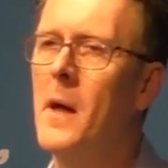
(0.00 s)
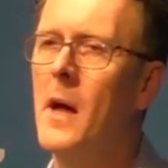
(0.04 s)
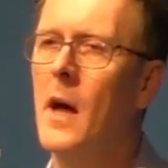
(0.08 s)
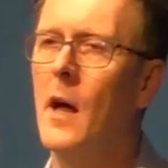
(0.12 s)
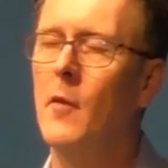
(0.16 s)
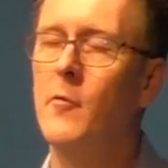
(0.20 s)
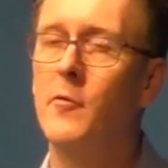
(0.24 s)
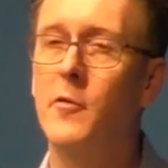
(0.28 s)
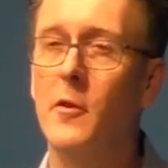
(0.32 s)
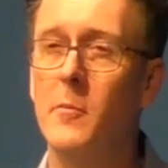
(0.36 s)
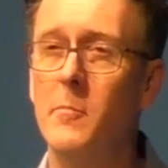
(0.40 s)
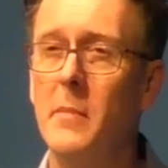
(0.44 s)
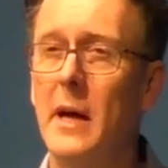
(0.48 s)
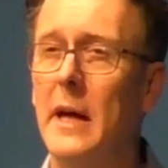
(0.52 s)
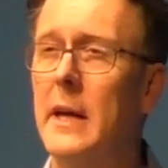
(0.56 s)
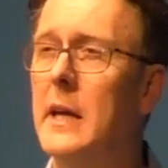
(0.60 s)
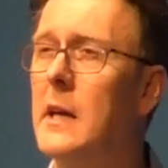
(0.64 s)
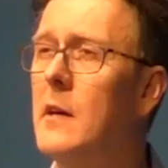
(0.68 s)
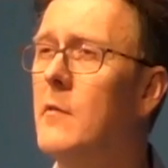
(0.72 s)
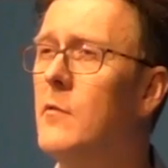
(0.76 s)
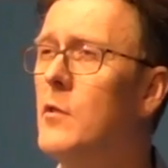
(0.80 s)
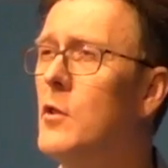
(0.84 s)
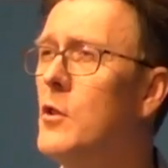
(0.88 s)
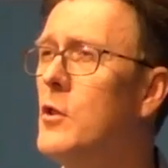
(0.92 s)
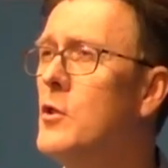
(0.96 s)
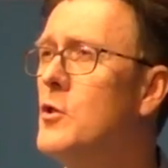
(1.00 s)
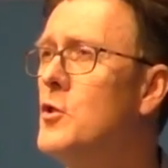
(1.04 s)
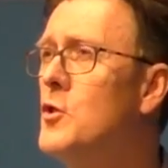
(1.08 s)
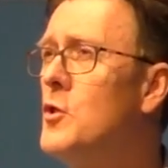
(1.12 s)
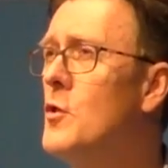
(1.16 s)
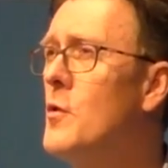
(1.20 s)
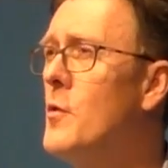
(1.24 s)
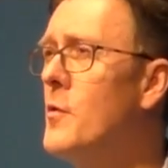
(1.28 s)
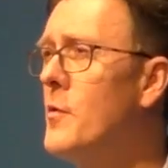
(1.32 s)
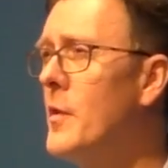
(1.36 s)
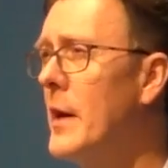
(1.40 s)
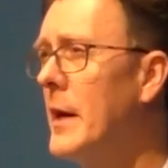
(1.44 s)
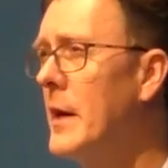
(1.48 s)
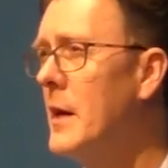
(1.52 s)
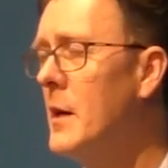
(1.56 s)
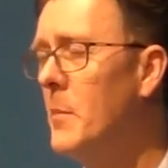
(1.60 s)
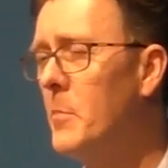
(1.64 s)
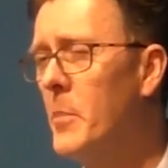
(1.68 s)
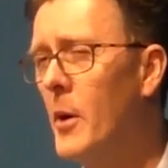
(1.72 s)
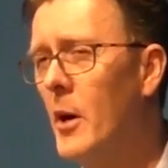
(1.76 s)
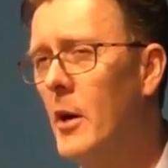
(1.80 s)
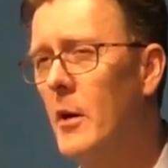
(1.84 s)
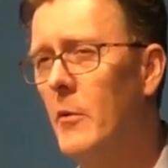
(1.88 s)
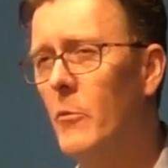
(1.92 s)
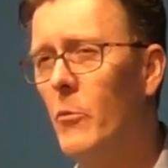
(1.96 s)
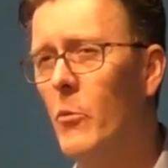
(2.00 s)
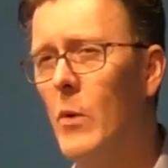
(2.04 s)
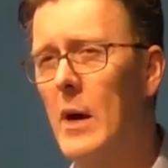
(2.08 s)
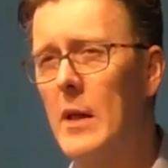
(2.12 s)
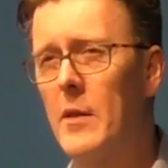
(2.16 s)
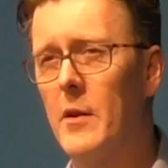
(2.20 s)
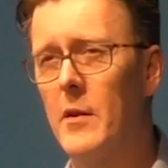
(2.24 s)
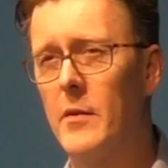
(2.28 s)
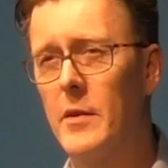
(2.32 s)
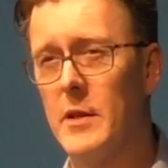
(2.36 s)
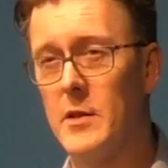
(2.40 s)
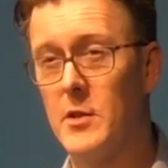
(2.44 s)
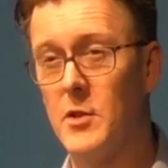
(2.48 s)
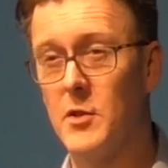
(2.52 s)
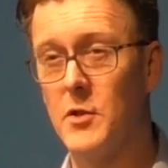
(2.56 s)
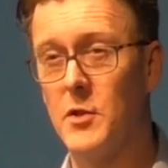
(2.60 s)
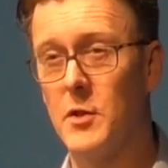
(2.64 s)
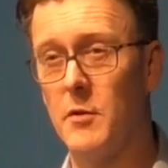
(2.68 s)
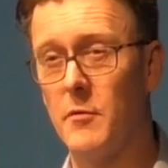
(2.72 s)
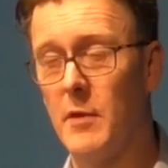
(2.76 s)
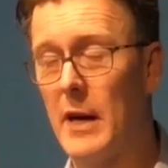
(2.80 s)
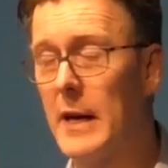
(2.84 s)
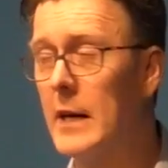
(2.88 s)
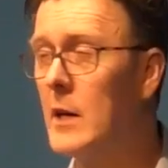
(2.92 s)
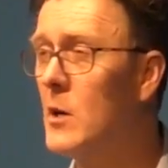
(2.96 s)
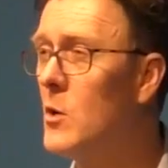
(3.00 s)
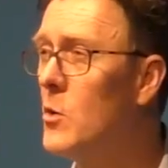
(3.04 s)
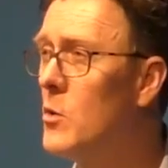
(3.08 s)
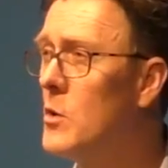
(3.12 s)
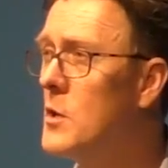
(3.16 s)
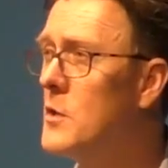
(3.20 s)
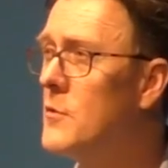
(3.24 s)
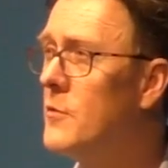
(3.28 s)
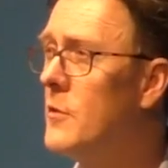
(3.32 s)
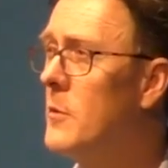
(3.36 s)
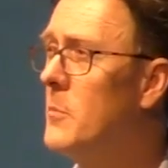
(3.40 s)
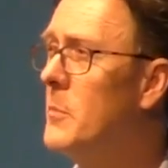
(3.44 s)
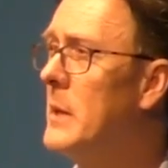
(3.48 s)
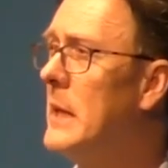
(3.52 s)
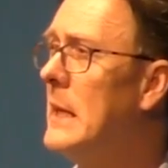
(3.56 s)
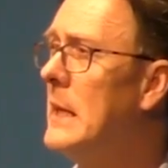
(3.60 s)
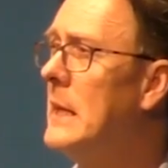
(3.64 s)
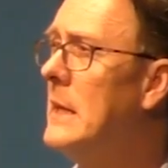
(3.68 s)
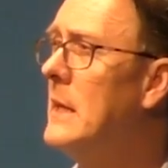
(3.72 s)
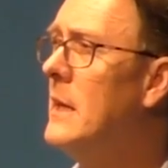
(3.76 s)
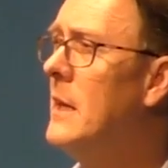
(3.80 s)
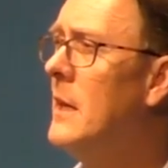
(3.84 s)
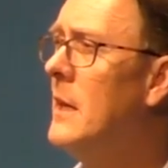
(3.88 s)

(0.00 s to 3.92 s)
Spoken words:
And for many of you, as you think about whether this is the right course for me,